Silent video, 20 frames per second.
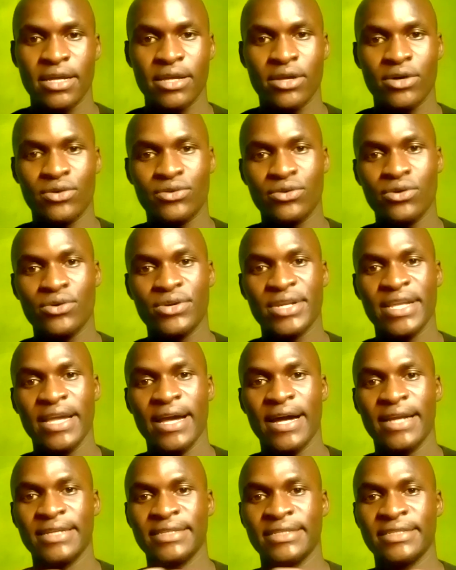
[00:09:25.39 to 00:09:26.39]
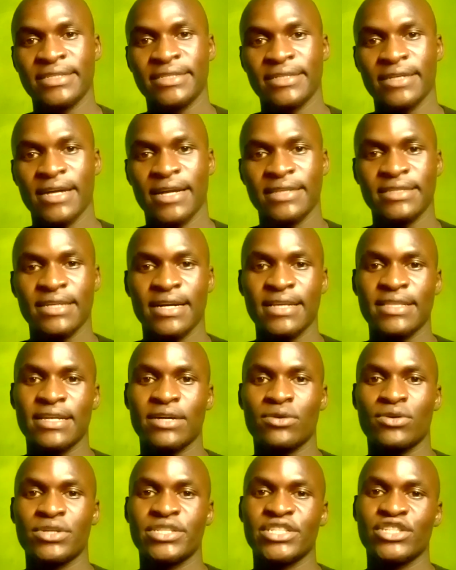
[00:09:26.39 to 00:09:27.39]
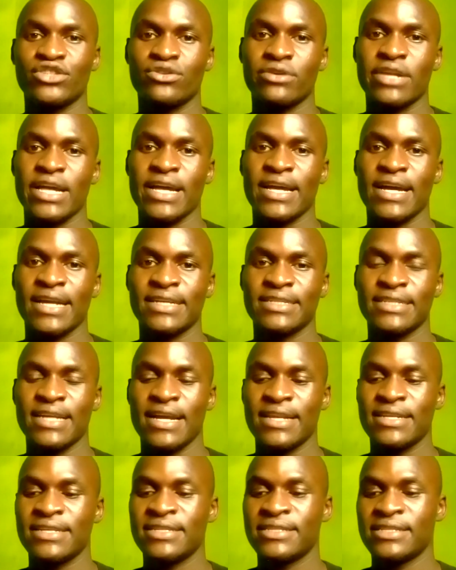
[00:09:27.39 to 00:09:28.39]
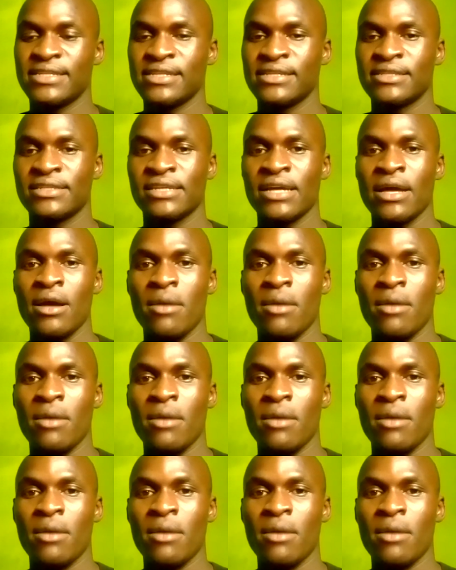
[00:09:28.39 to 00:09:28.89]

gonorrhea, and other conditions like candidiasis.